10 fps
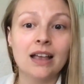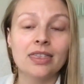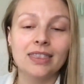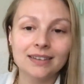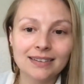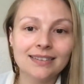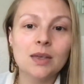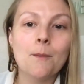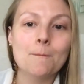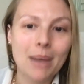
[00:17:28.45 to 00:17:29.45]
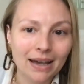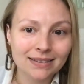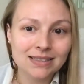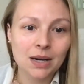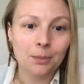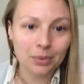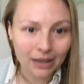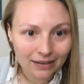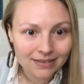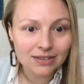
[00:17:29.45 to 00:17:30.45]
this is the best
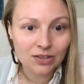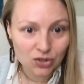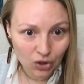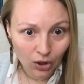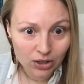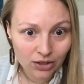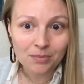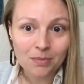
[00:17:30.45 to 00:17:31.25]
place to start.